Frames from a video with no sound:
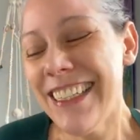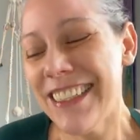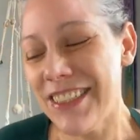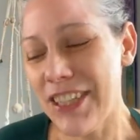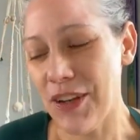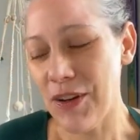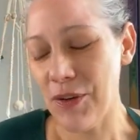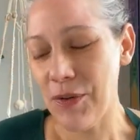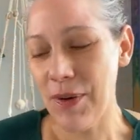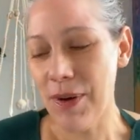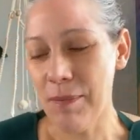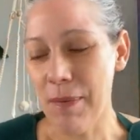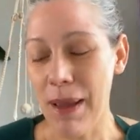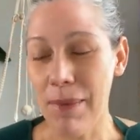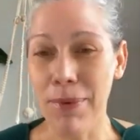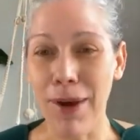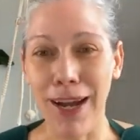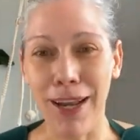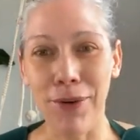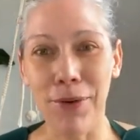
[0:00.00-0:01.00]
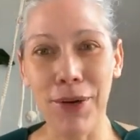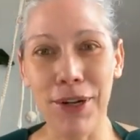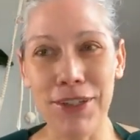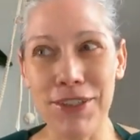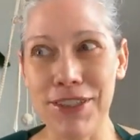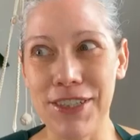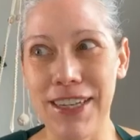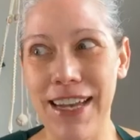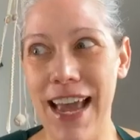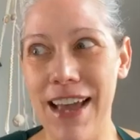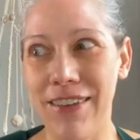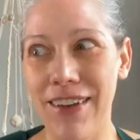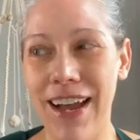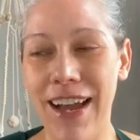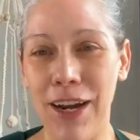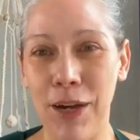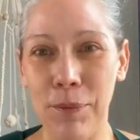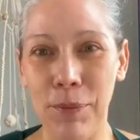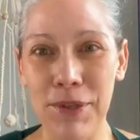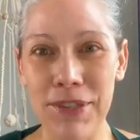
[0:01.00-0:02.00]
So my body oil is going to have a
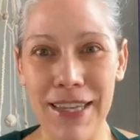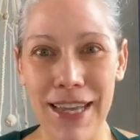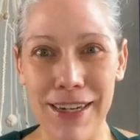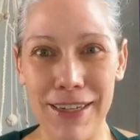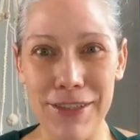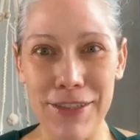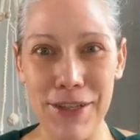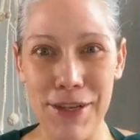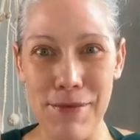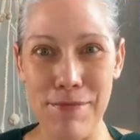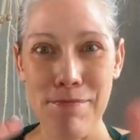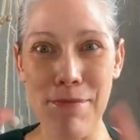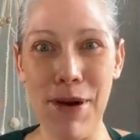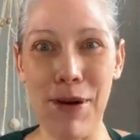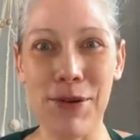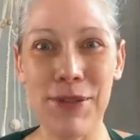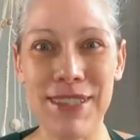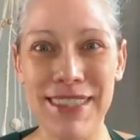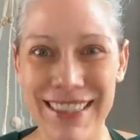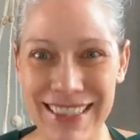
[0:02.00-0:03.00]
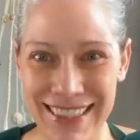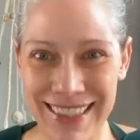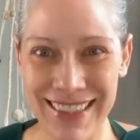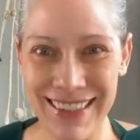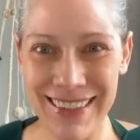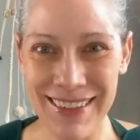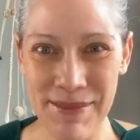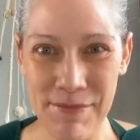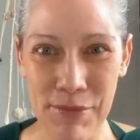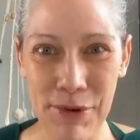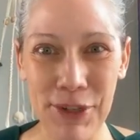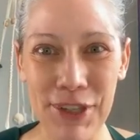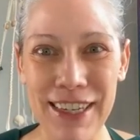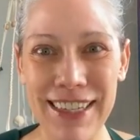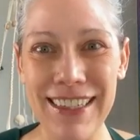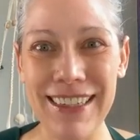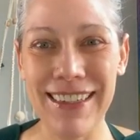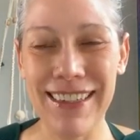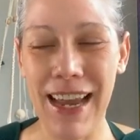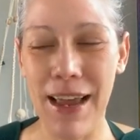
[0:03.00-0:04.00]
higher percentage than most
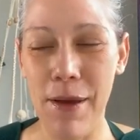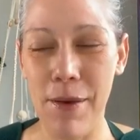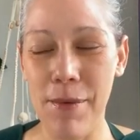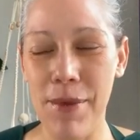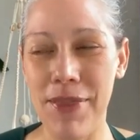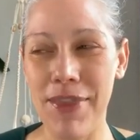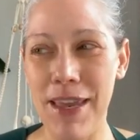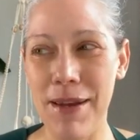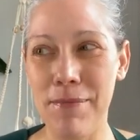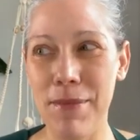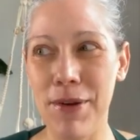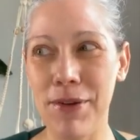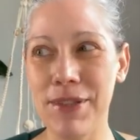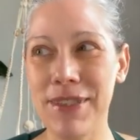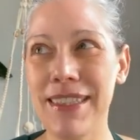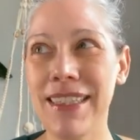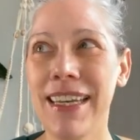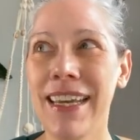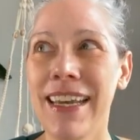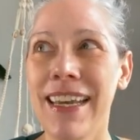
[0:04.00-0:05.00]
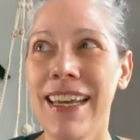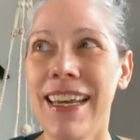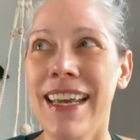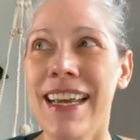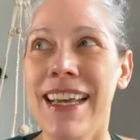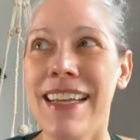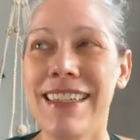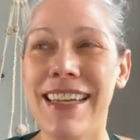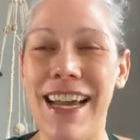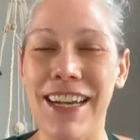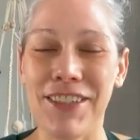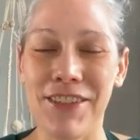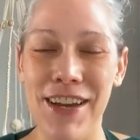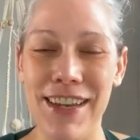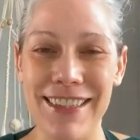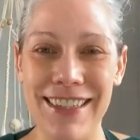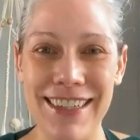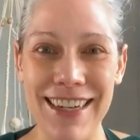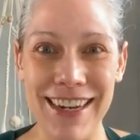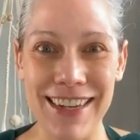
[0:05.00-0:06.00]

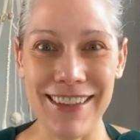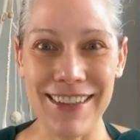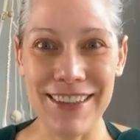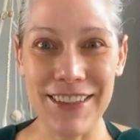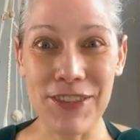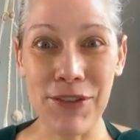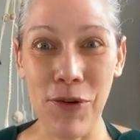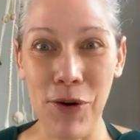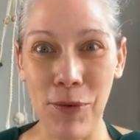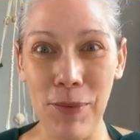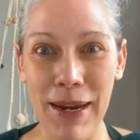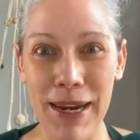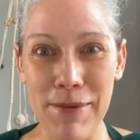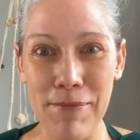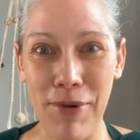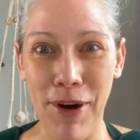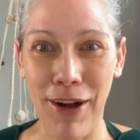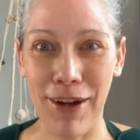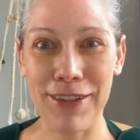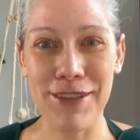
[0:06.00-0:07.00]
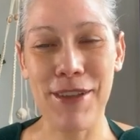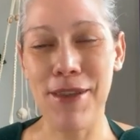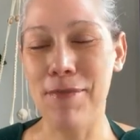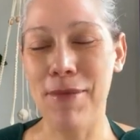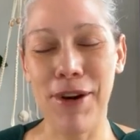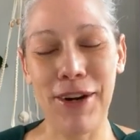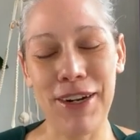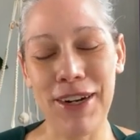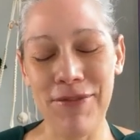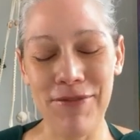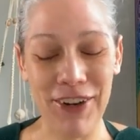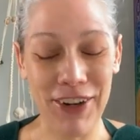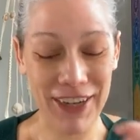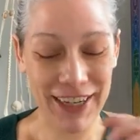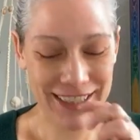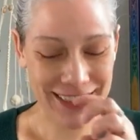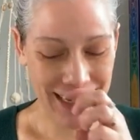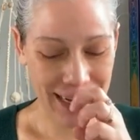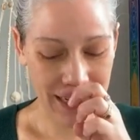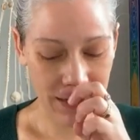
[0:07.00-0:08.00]
tetrahexadecyl-ascorbate products on the market. I'm
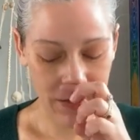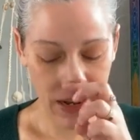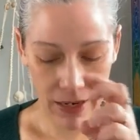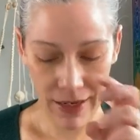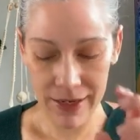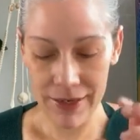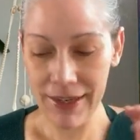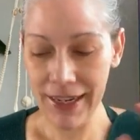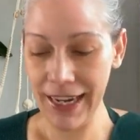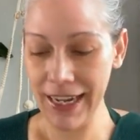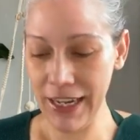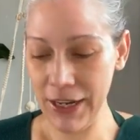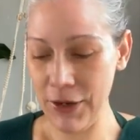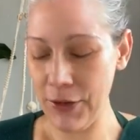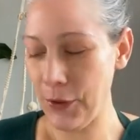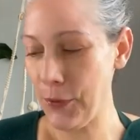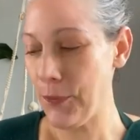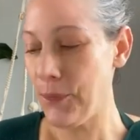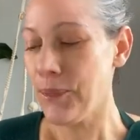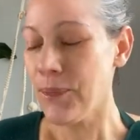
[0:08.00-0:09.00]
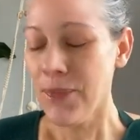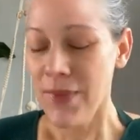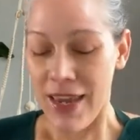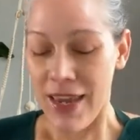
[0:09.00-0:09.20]
very excited about it. Anywho,